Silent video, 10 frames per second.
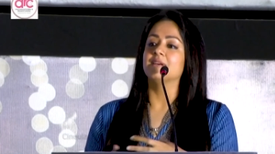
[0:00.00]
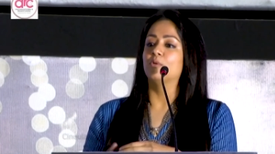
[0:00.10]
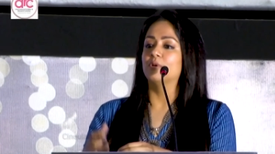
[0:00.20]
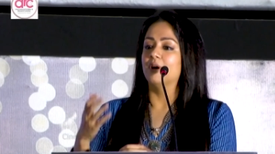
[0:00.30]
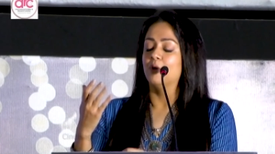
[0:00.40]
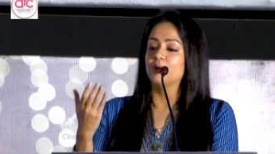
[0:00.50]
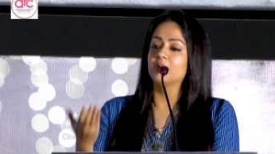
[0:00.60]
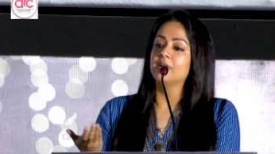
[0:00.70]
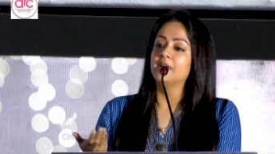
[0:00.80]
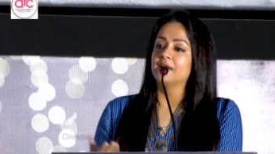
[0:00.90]
Avanga
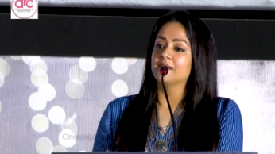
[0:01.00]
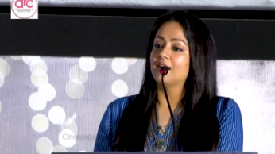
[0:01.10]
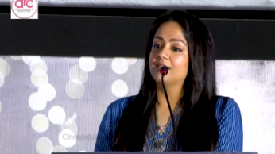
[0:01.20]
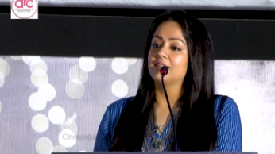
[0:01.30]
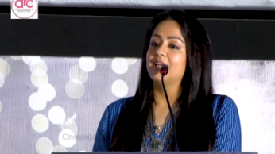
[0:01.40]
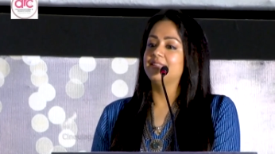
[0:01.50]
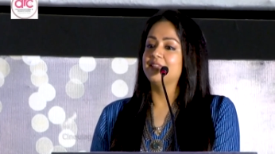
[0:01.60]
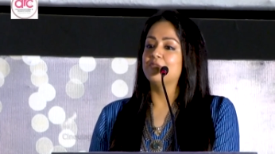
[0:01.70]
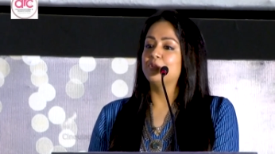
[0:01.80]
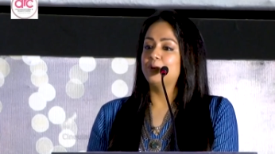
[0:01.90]
avanga galathla I
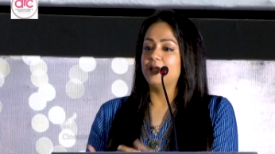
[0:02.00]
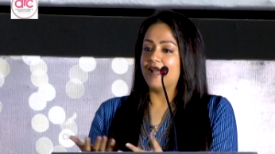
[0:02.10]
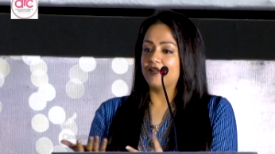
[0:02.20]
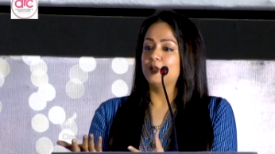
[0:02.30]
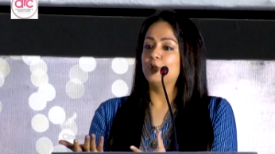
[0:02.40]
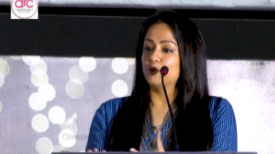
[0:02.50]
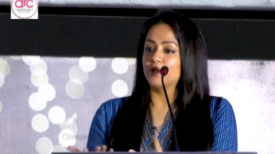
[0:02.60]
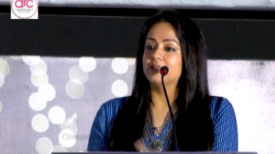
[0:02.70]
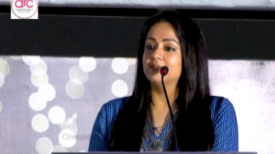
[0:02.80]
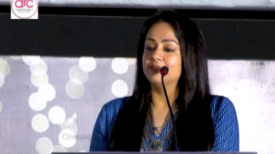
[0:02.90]
think everybody acted
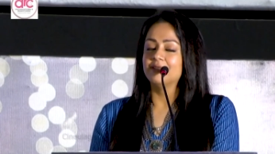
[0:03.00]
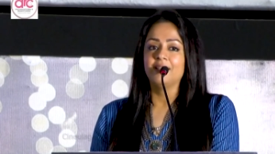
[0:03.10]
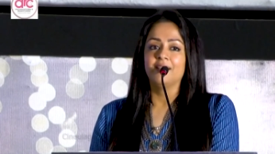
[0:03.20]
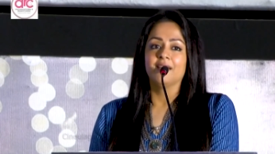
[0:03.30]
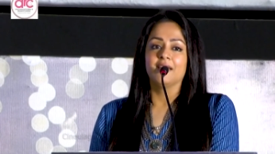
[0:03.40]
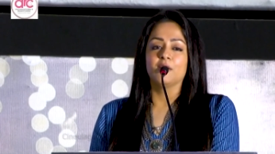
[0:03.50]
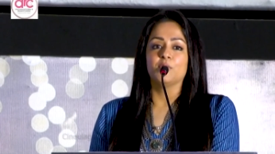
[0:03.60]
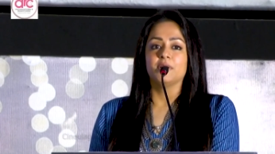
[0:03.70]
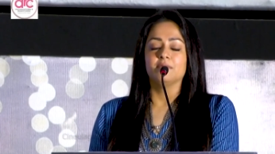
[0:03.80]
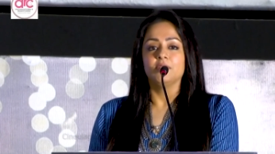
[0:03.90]
together, and
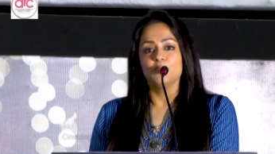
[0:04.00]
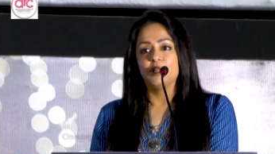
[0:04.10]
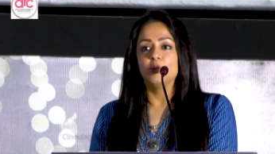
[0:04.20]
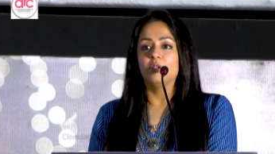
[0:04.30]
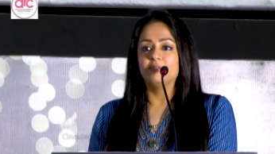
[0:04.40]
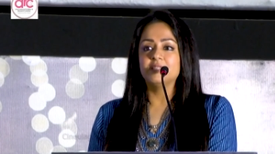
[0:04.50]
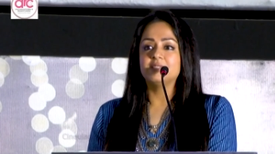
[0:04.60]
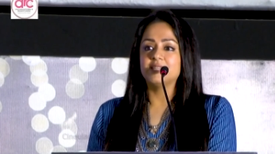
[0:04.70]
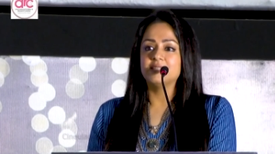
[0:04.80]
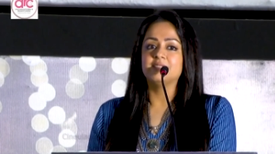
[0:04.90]
avanga, you know, he always
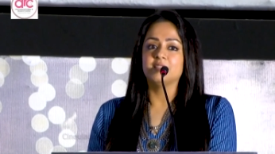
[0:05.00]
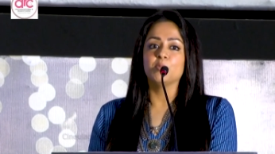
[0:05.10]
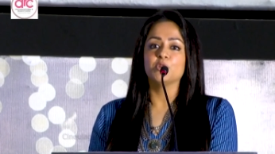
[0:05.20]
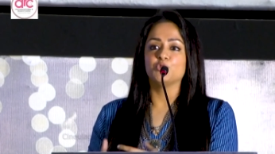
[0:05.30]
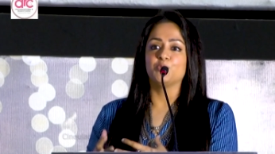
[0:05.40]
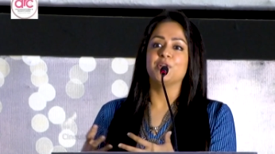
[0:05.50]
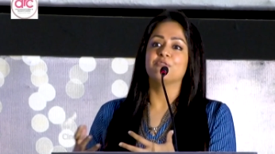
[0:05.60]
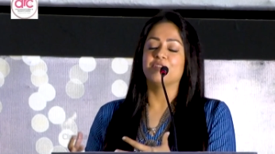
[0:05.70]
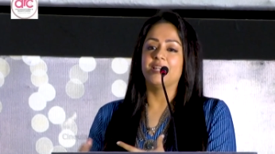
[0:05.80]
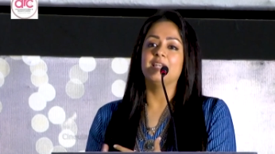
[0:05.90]
says cinema should be a
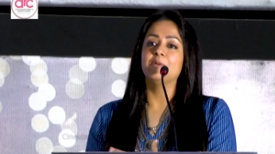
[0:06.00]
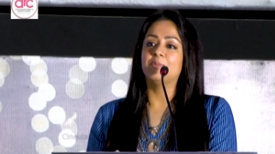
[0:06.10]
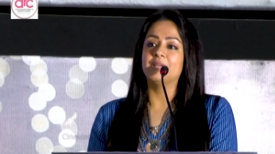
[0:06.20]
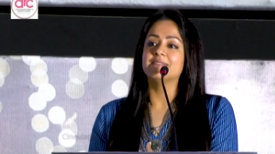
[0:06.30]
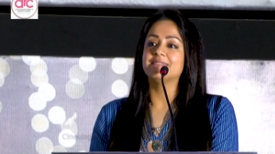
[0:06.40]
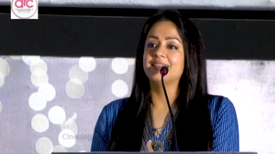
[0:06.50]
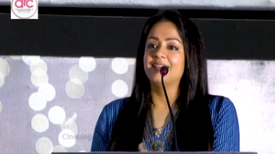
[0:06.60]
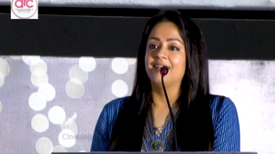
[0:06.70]
friendly place.